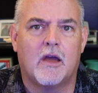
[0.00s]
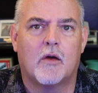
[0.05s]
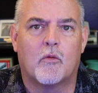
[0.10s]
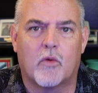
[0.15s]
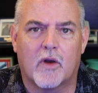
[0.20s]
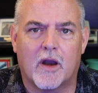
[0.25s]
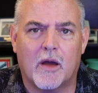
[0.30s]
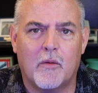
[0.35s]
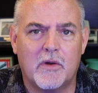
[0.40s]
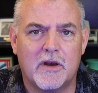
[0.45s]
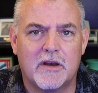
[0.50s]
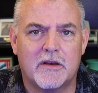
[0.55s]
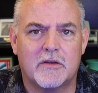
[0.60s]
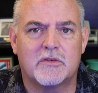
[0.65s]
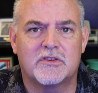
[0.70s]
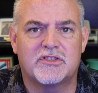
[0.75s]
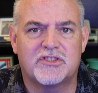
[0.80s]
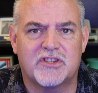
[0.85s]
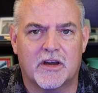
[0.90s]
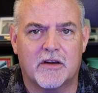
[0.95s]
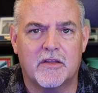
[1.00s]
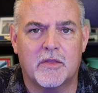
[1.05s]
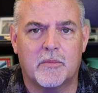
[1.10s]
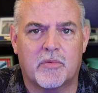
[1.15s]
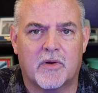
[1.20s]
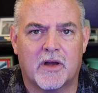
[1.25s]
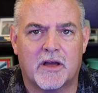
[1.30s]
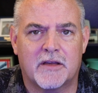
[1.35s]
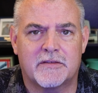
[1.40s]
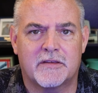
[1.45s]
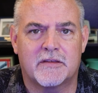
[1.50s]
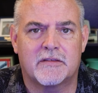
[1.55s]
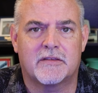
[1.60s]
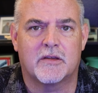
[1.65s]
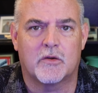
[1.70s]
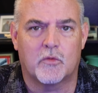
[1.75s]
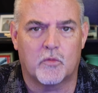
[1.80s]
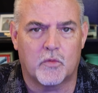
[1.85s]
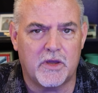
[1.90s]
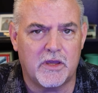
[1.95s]
What I want to do is share the process
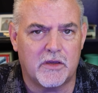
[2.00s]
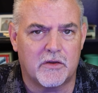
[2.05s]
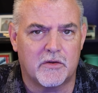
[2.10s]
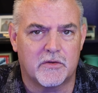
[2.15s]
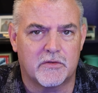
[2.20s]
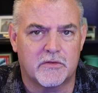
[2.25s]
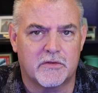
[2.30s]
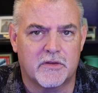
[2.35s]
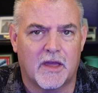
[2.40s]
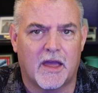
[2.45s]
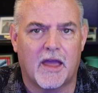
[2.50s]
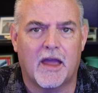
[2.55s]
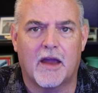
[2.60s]
that we use